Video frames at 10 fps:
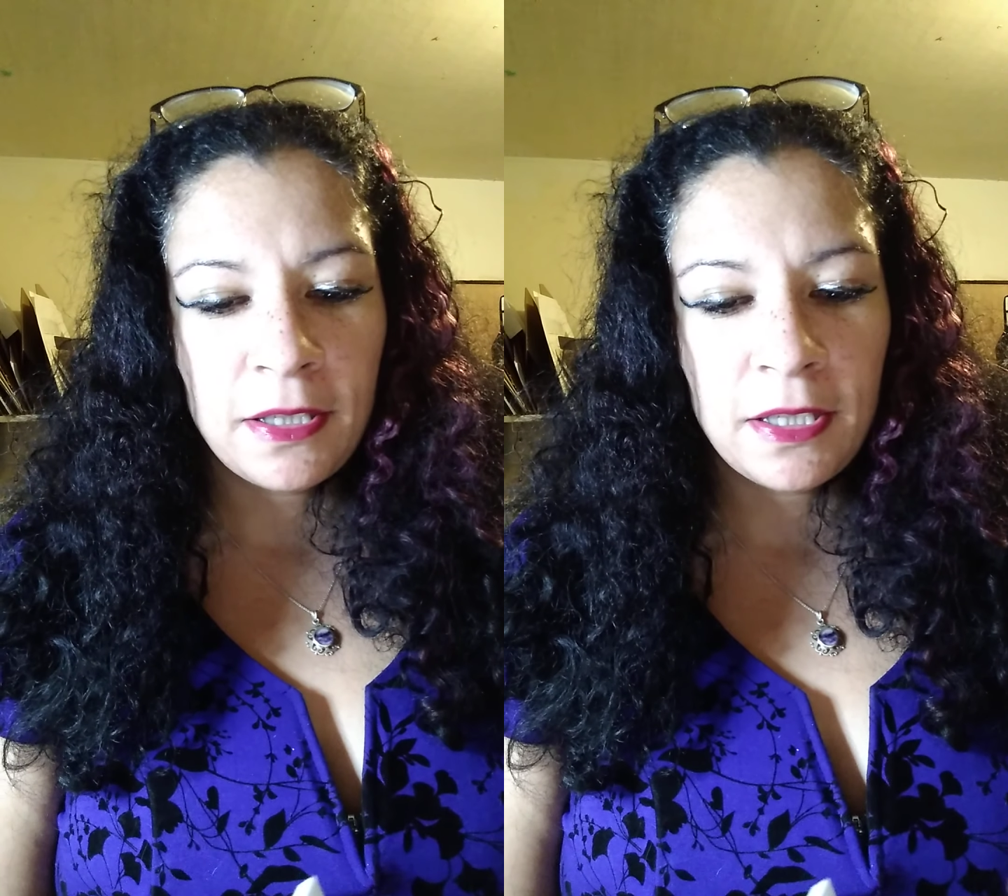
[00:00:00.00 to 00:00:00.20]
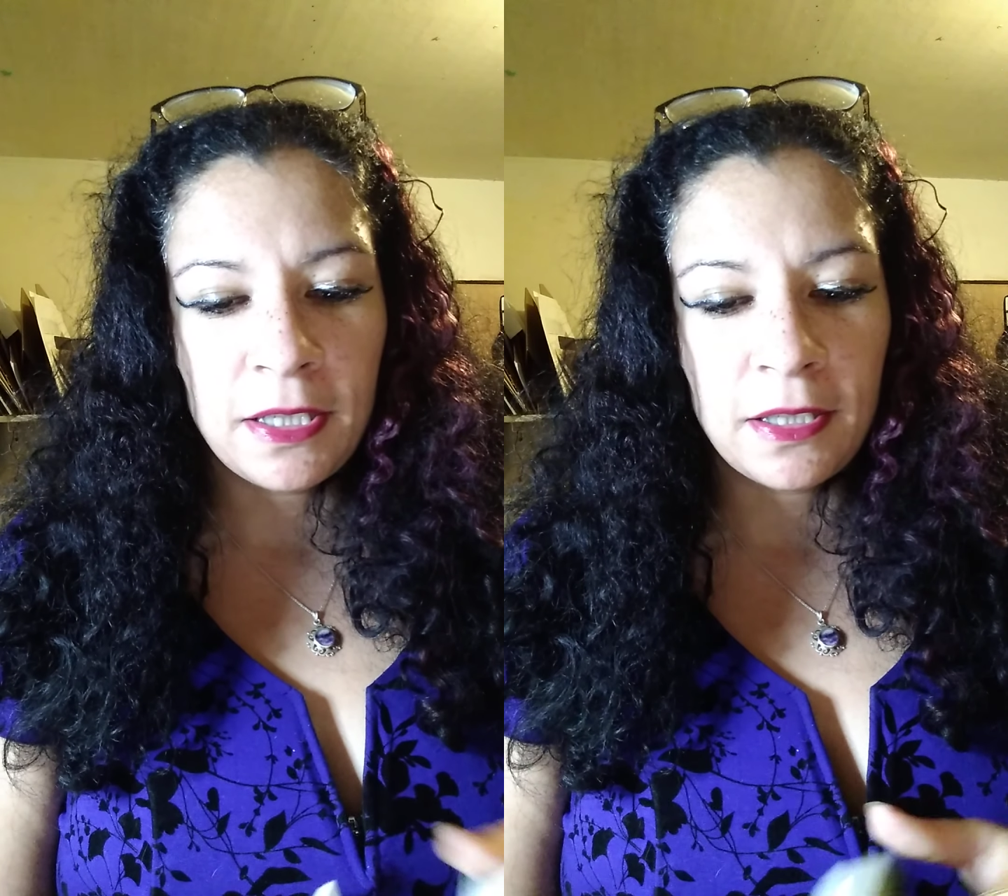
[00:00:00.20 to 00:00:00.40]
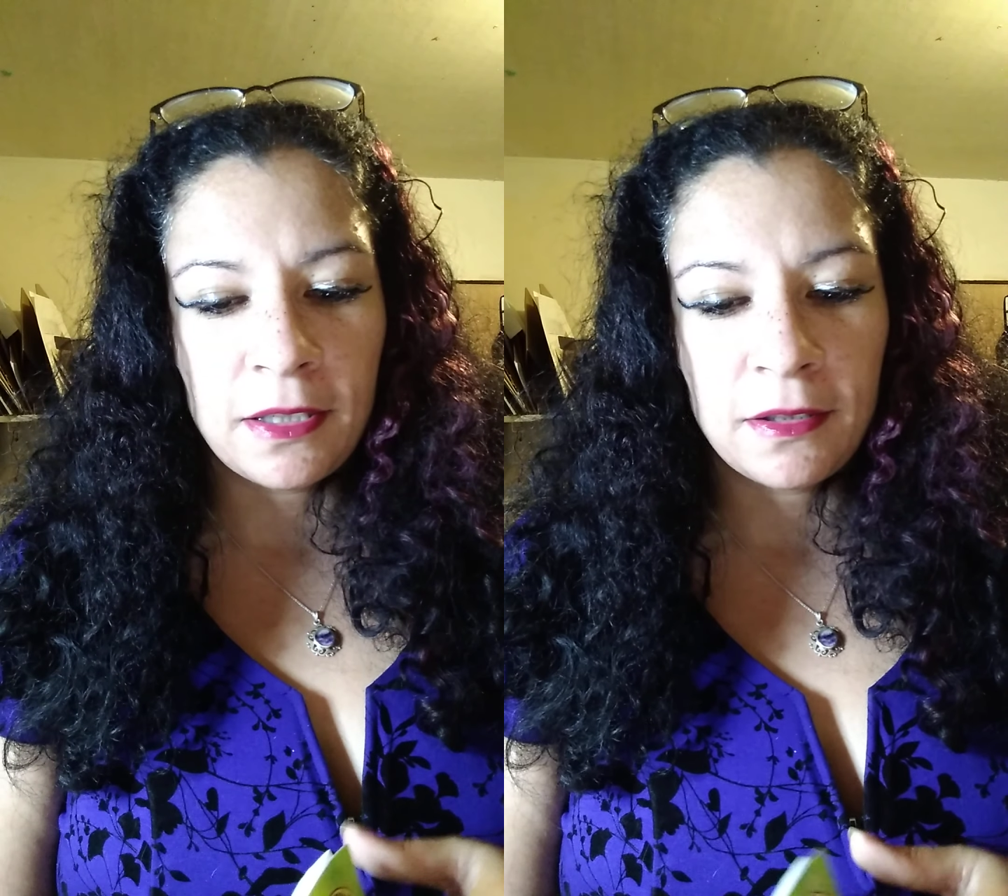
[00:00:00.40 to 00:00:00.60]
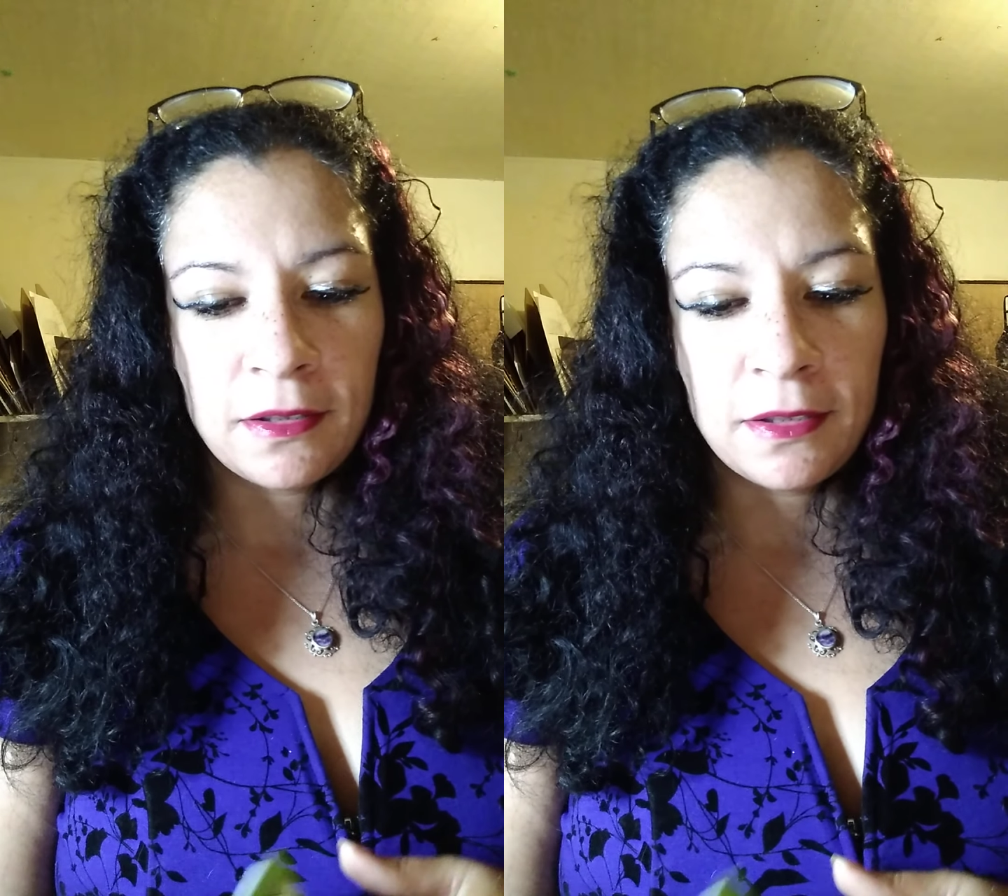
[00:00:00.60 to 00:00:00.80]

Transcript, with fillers: think